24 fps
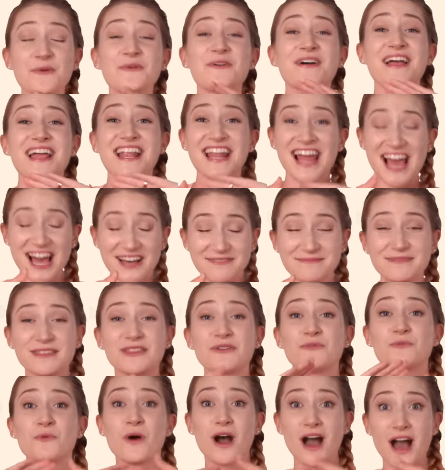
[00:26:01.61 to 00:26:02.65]
went up
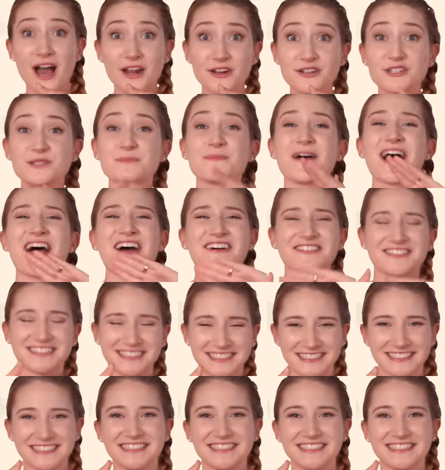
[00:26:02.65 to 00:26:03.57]
the water spout.